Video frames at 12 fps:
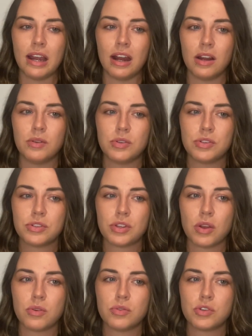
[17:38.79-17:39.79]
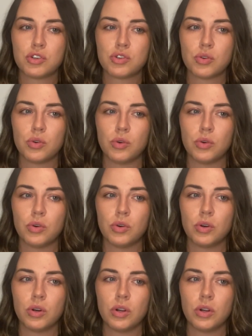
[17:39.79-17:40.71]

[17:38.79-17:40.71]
was so sure